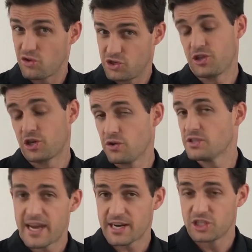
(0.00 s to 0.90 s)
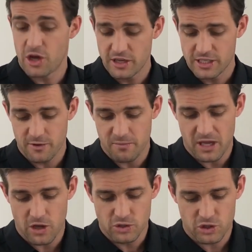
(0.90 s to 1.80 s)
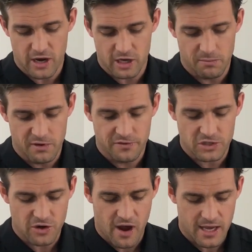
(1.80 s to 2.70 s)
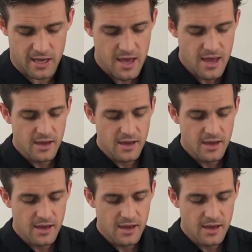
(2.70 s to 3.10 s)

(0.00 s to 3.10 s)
so the contact zone, so whether it be heel striking or midfoot striking.